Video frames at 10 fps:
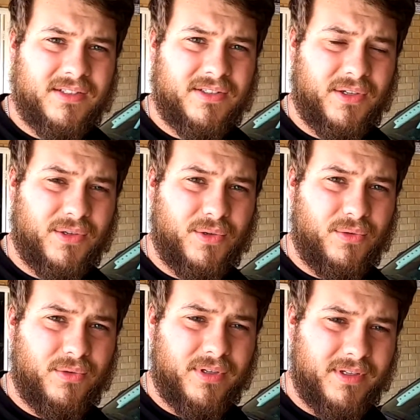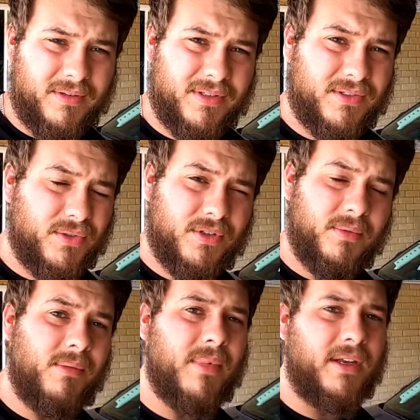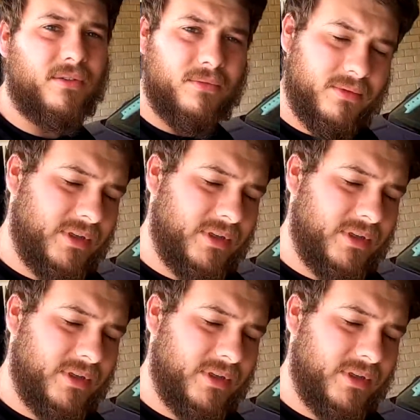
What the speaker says: so-called soon-to-be manual